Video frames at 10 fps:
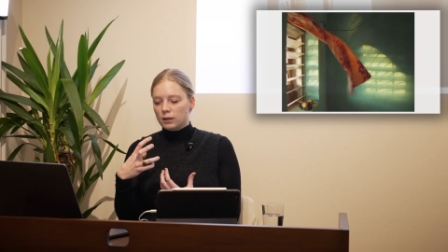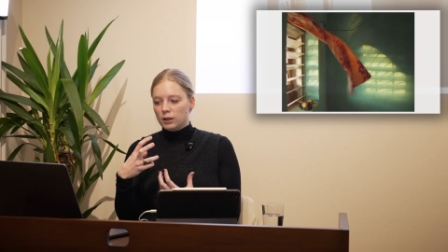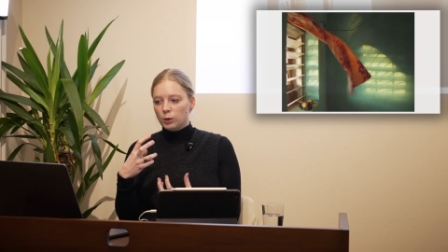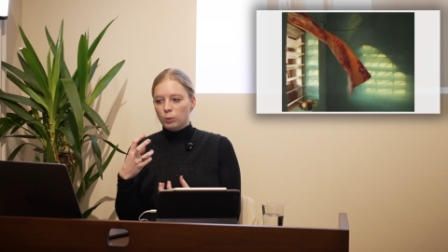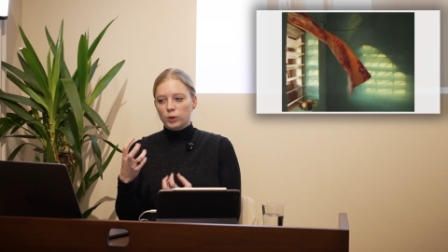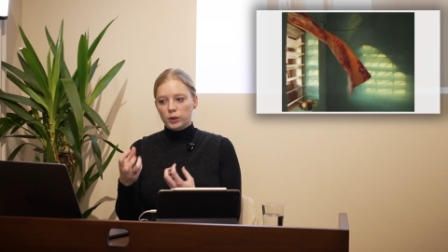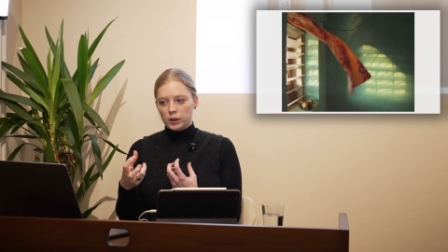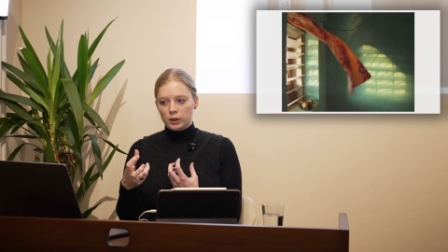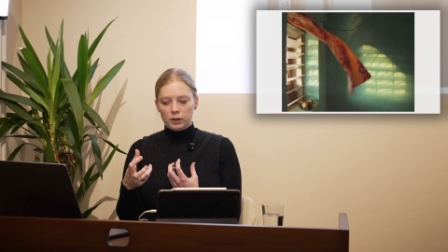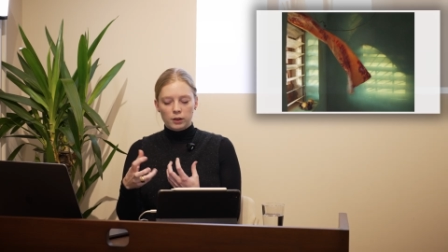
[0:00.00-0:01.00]

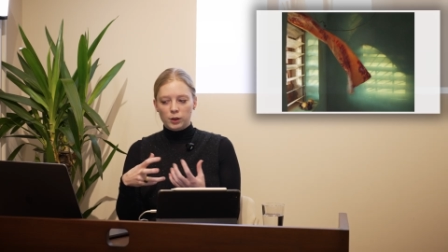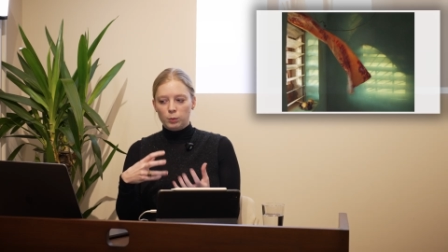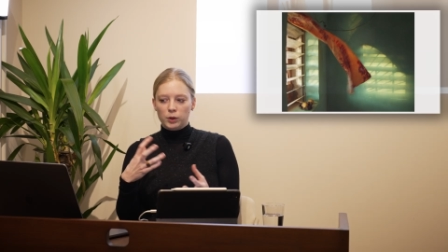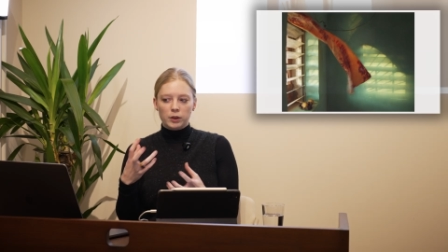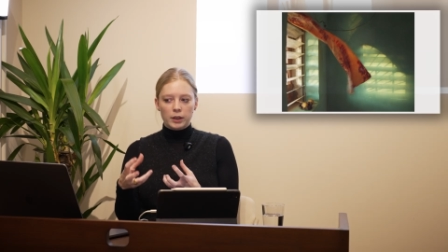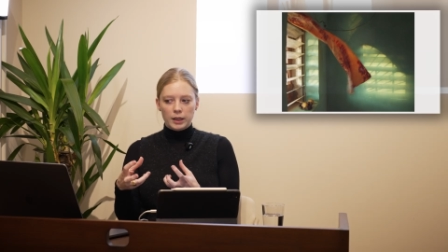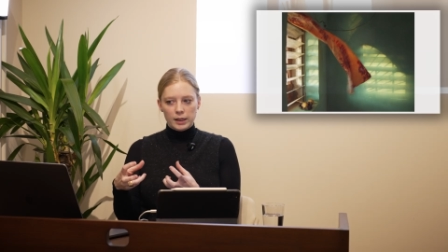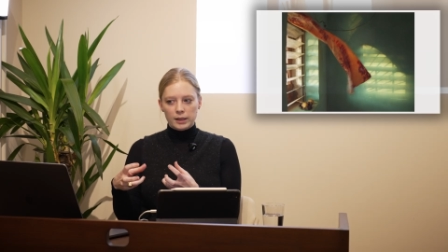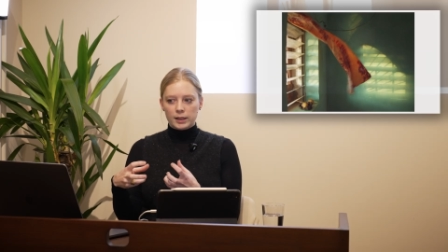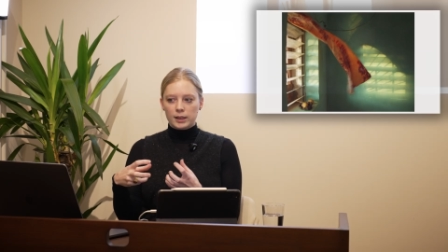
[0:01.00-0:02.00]

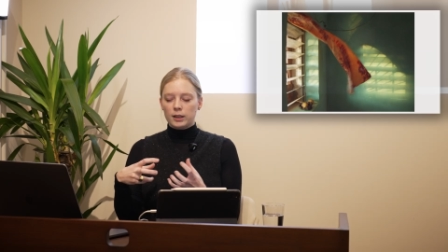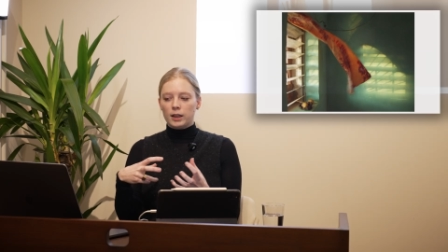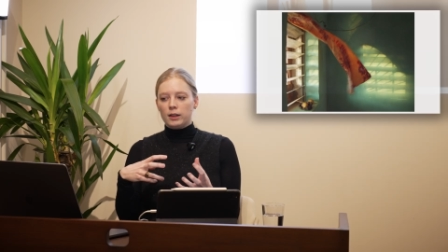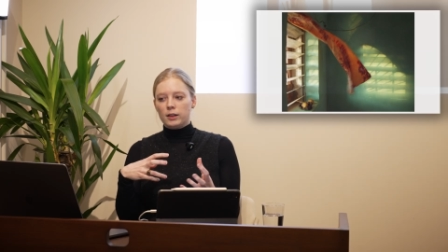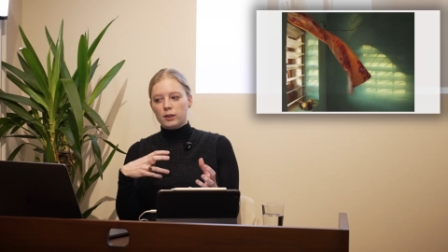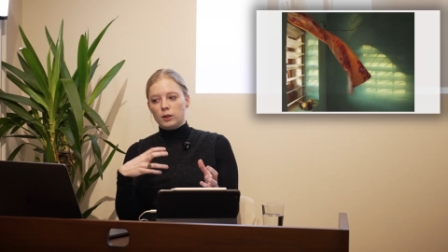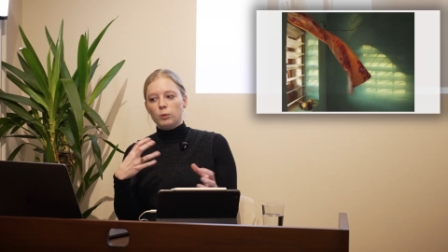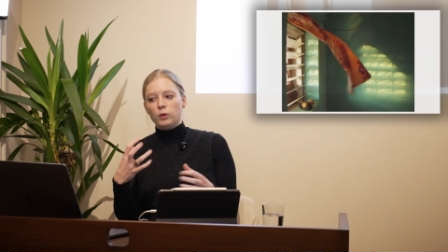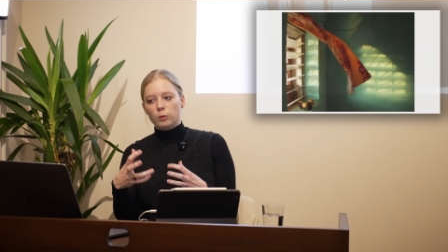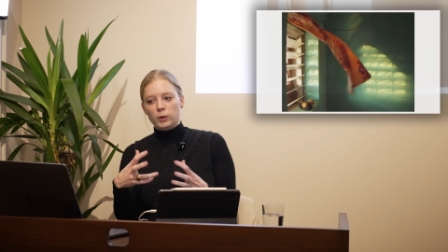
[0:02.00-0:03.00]
blurriness and the
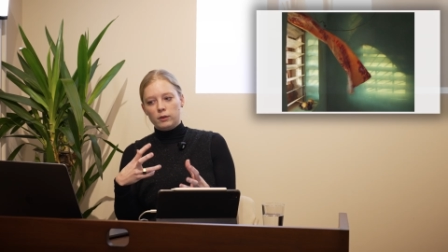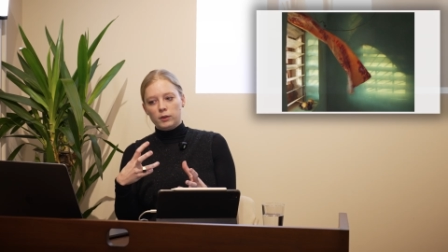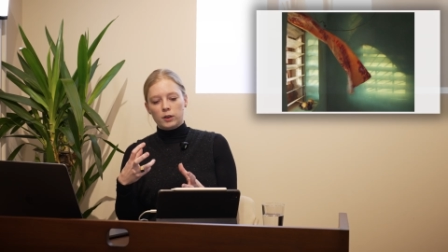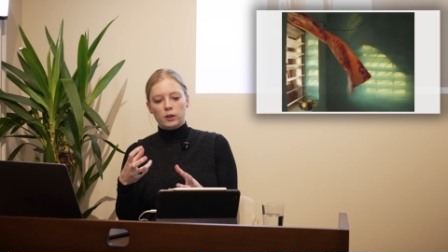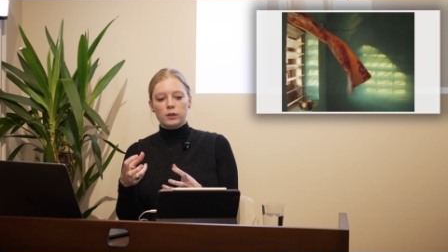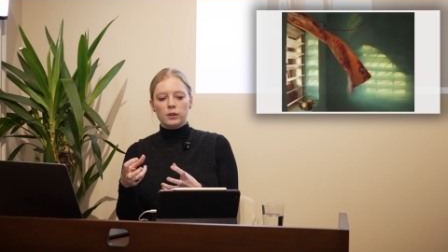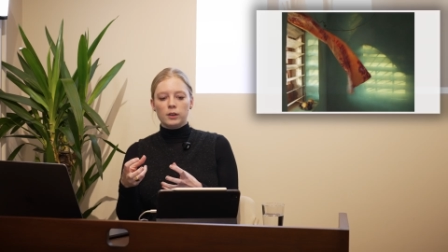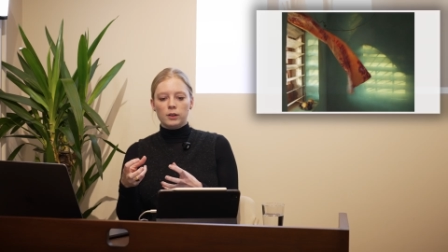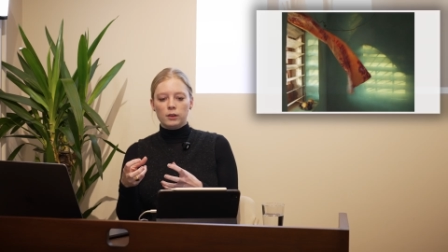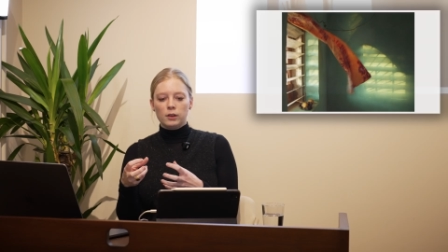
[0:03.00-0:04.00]
movement of the
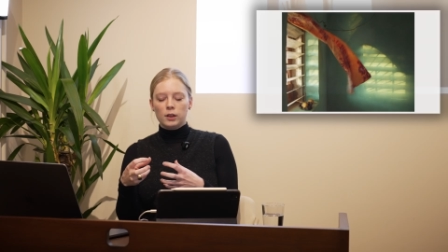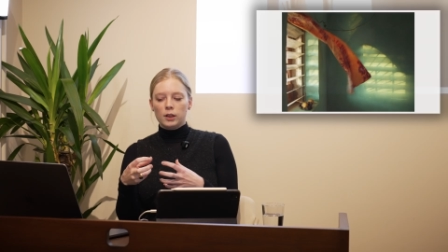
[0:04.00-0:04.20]
curtain